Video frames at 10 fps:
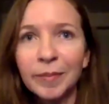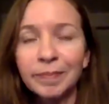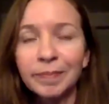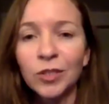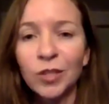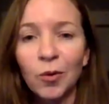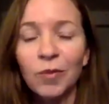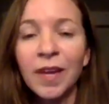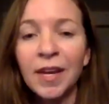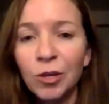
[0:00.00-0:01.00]
So
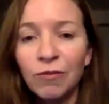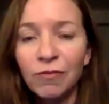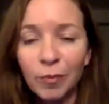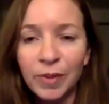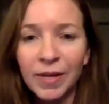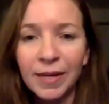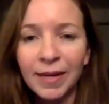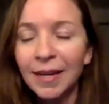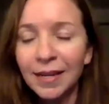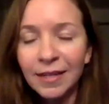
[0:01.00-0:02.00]
thank you for being,
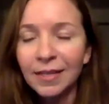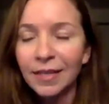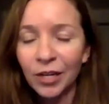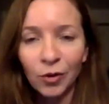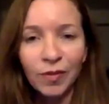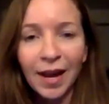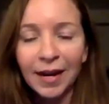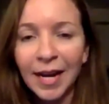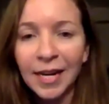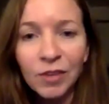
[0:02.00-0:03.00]
that
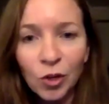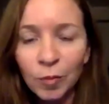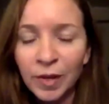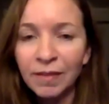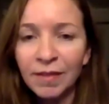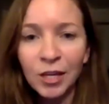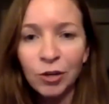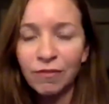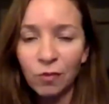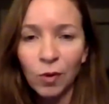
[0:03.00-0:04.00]
kind of human. Thank
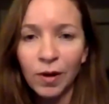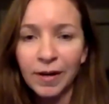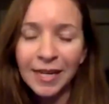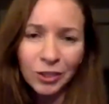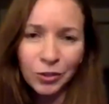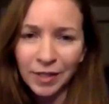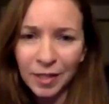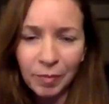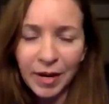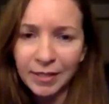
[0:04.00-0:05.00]
you for, yes, you're getting
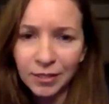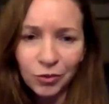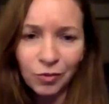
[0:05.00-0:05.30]
paid to do the